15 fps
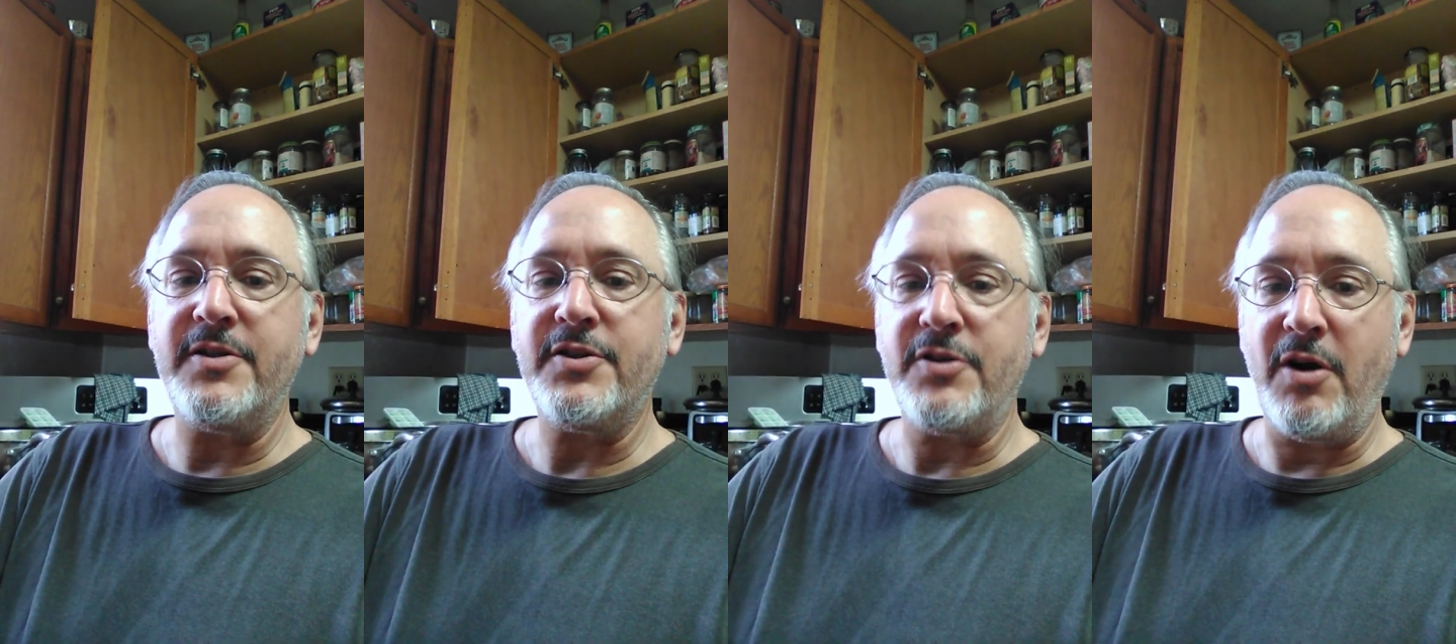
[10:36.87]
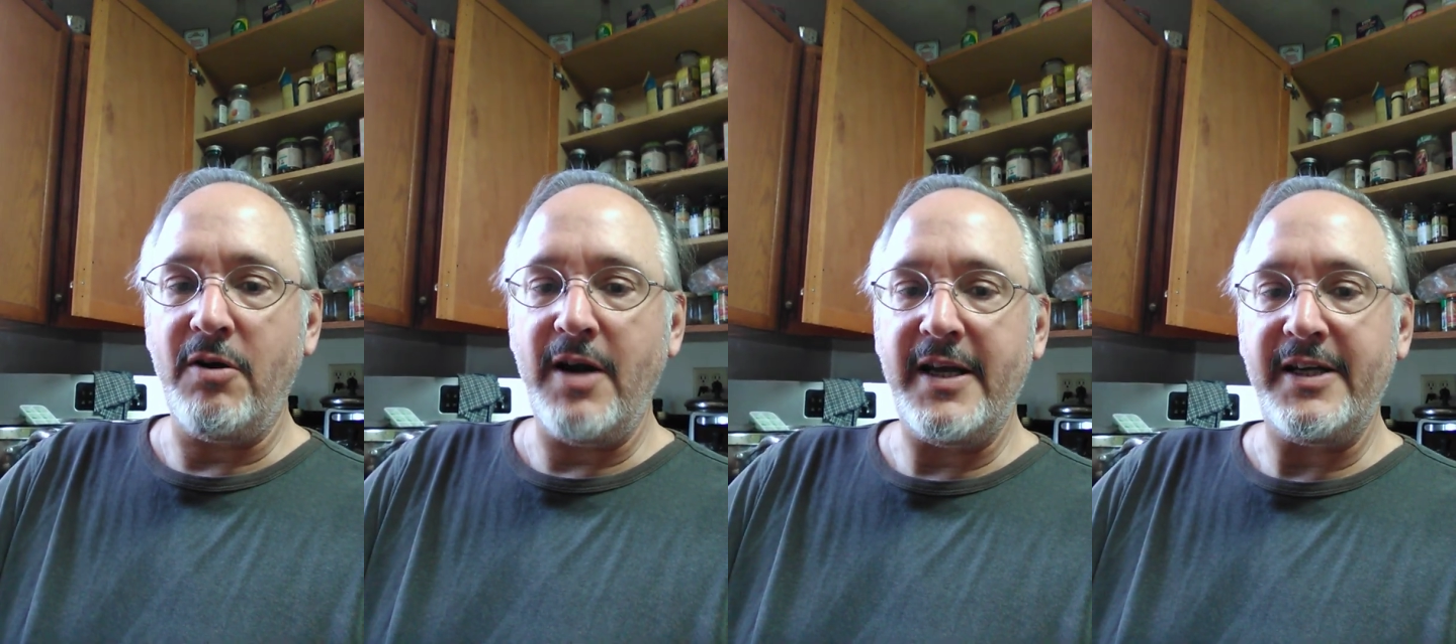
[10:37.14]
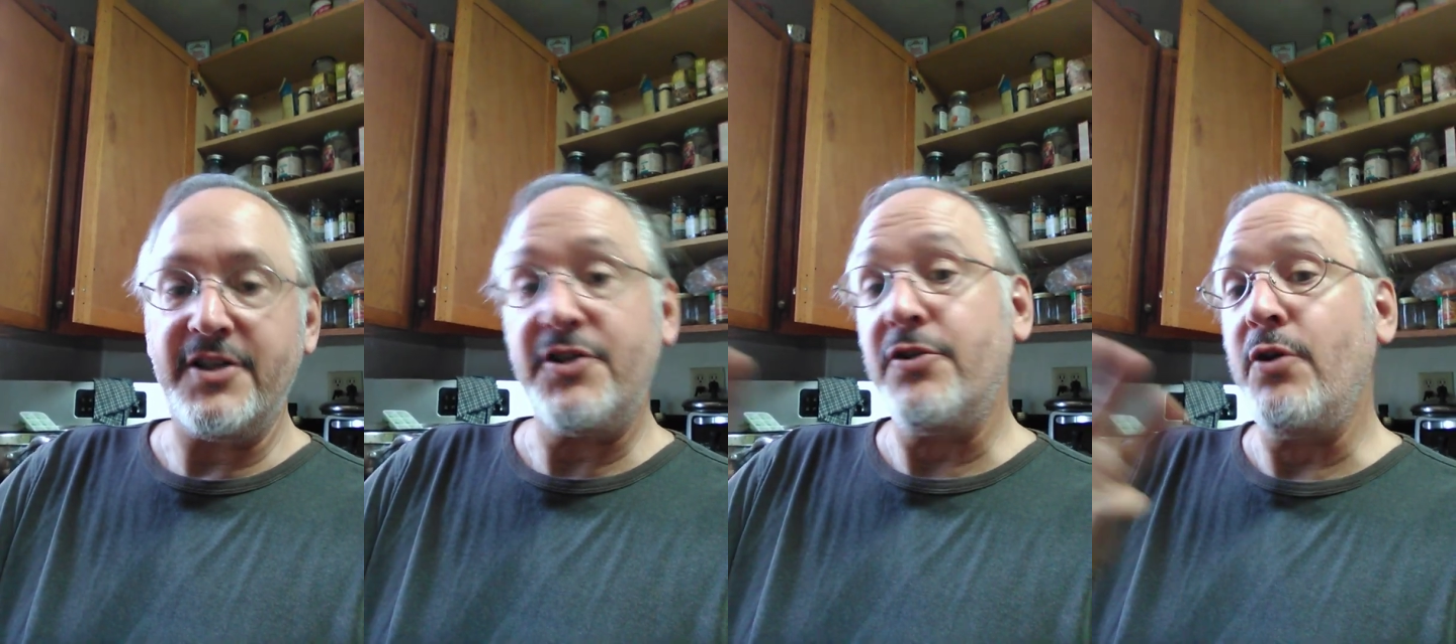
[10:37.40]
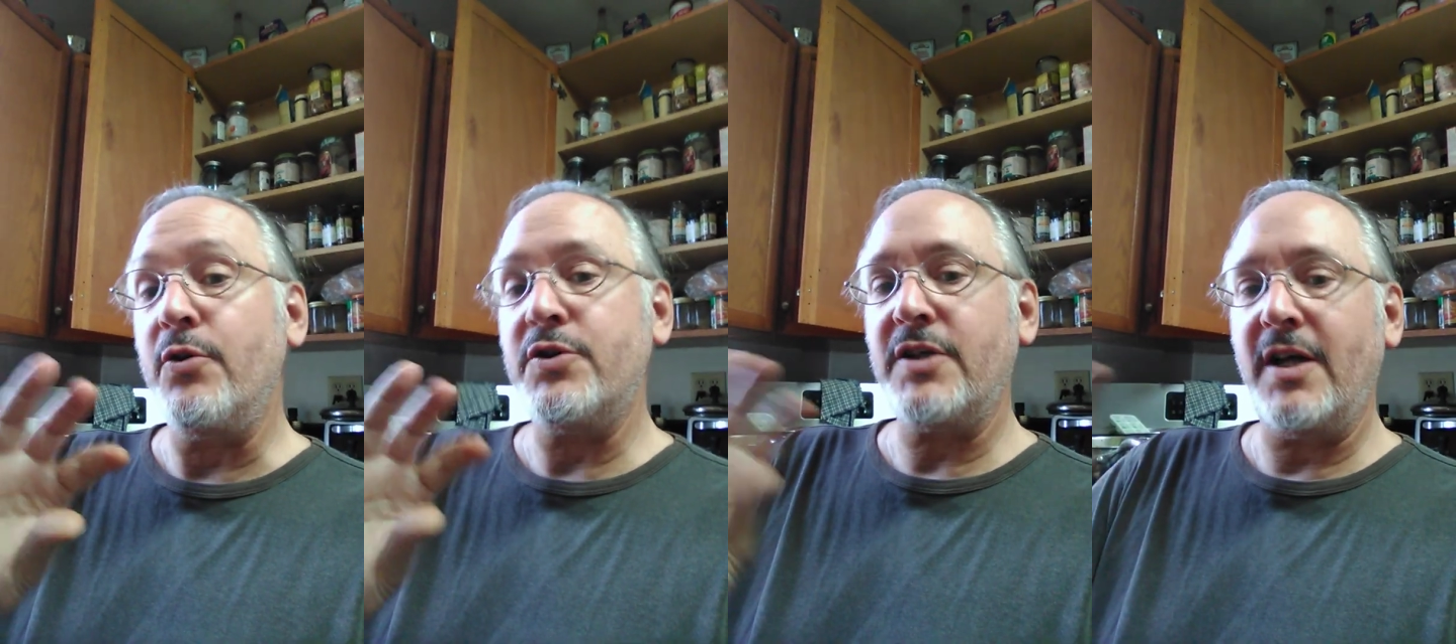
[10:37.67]
star anise,
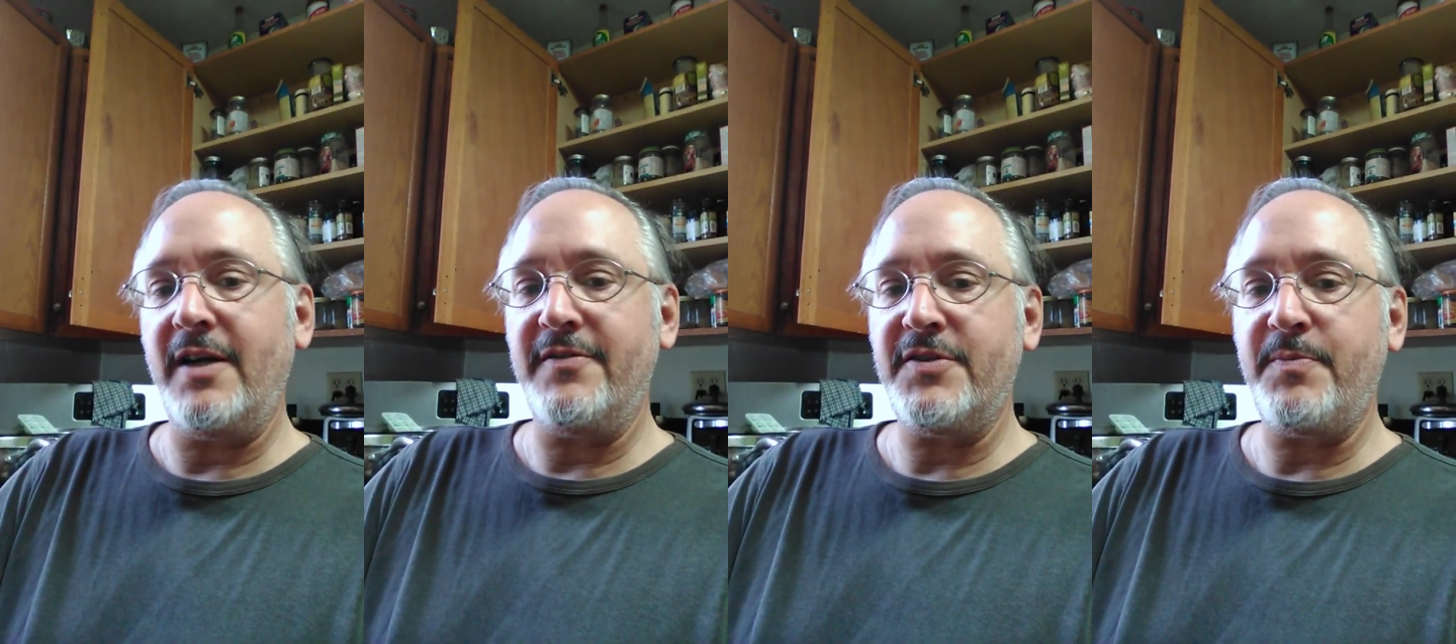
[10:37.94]
those kind of